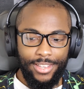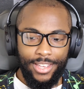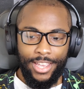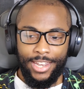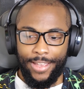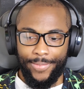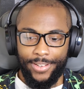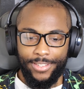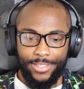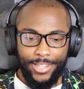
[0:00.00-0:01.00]
And that
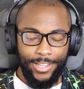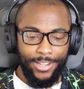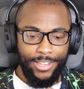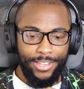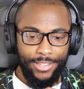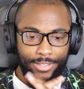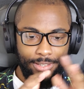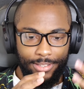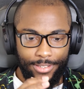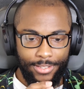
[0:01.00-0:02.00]
versatility
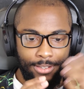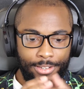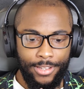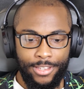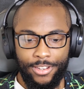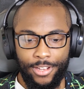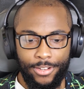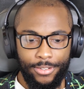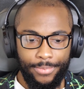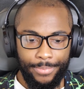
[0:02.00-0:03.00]
is gonna, you
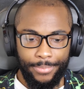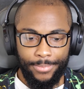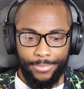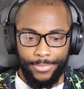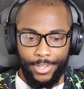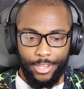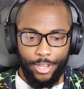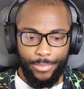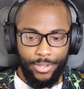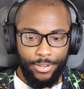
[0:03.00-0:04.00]
know,
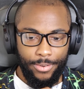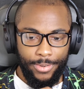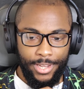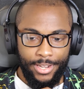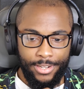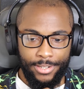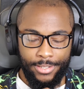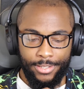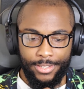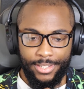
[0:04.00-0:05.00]
help your career
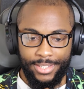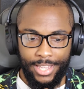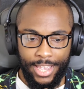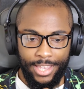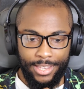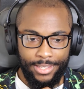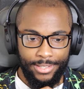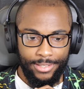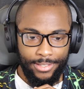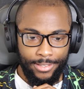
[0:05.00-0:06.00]
sustain,
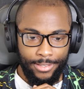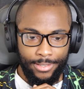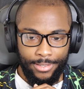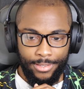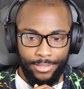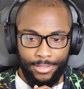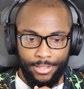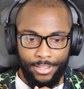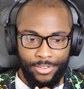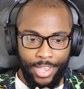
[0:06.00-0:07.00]

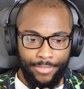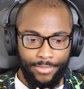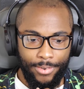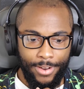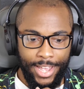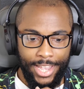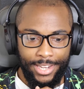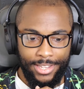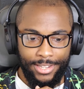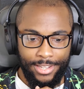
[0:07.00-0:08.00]
because you have a
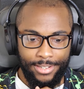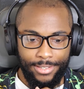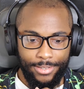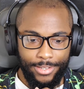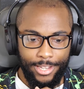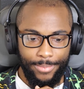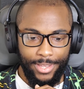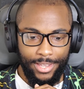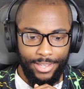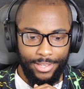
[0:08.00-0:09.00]
variety, not just the same
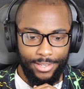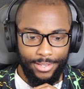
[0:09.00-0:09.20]
thing.